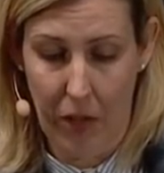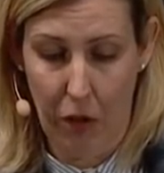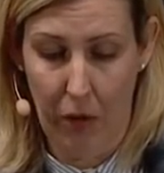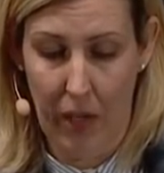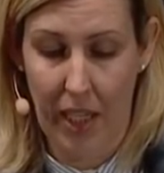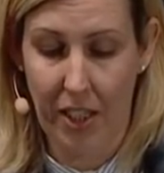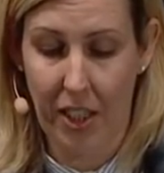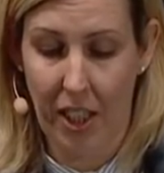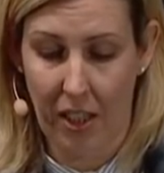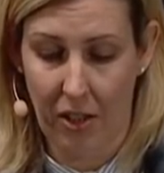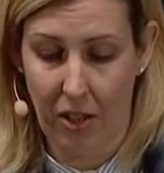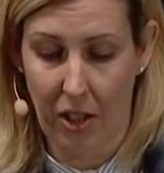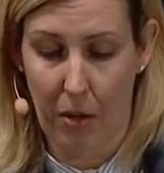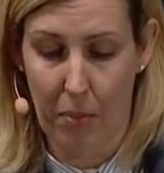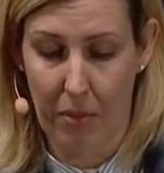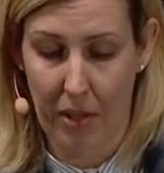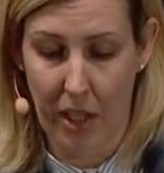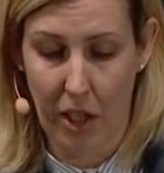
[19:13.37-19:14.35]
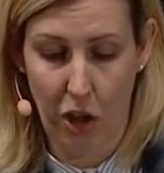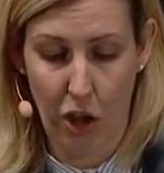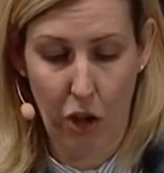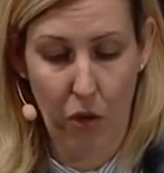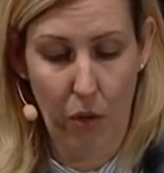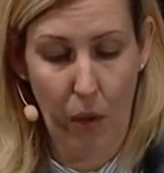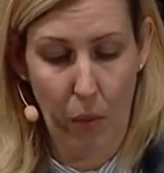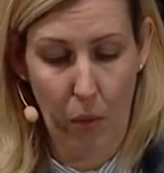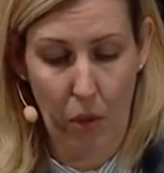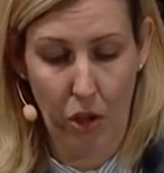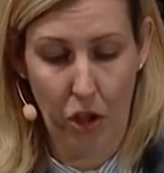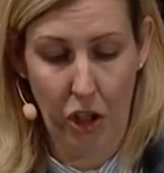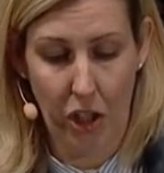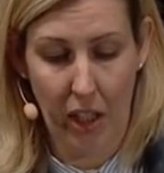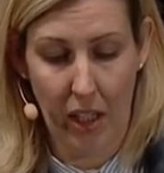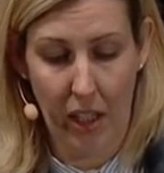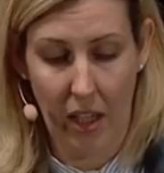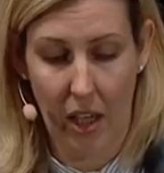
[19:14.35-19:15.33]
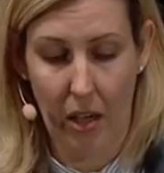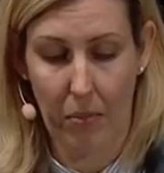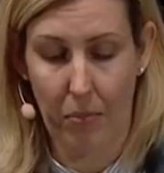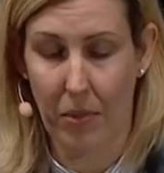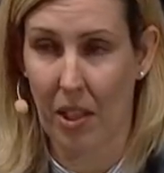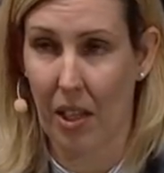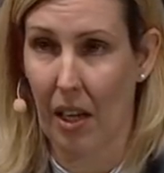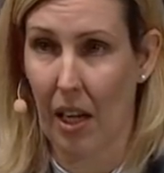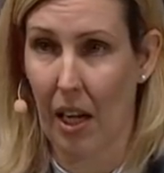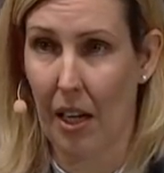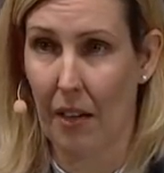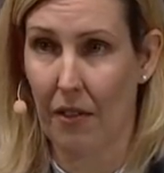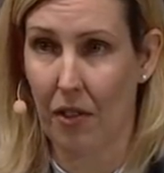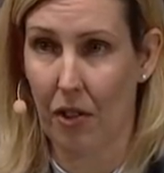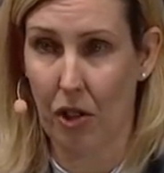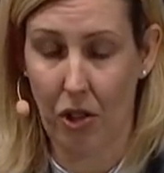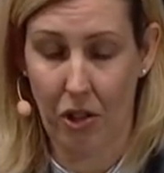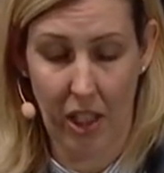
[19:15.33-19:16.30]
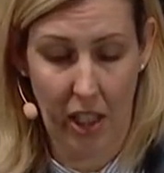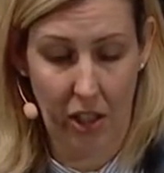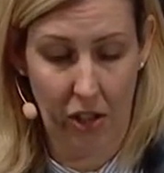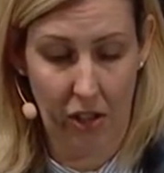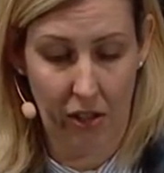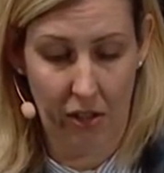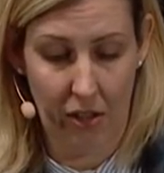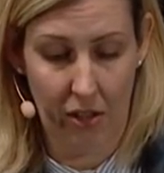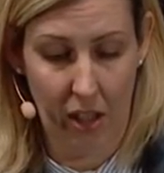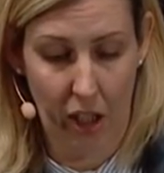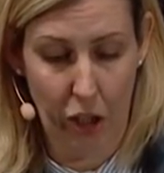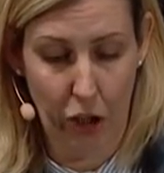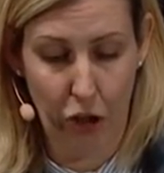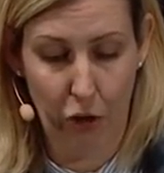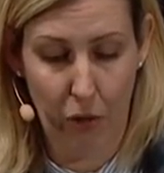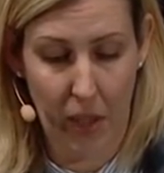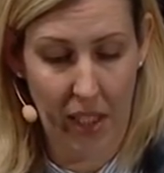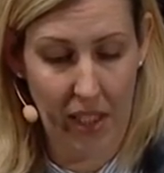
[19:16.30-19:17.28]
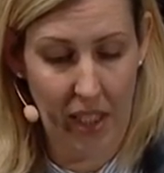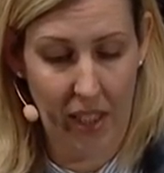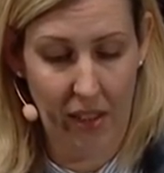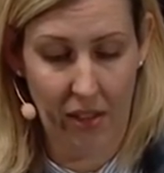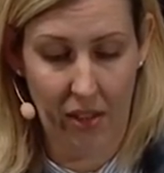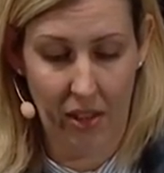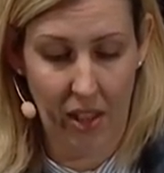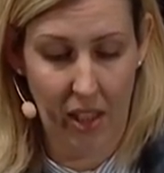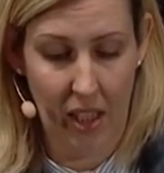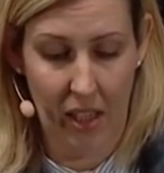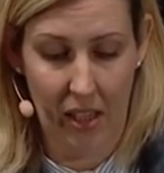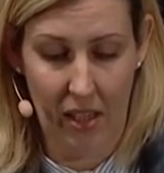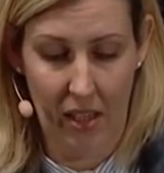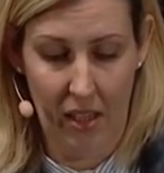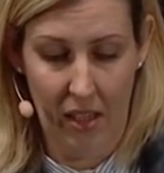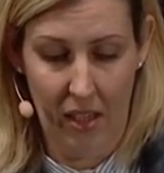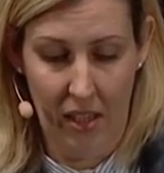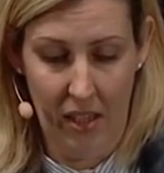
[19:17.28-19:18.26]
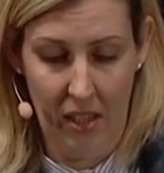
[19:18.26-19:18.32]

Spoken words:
creating something new and watching it come to life, new dishes, a new identity.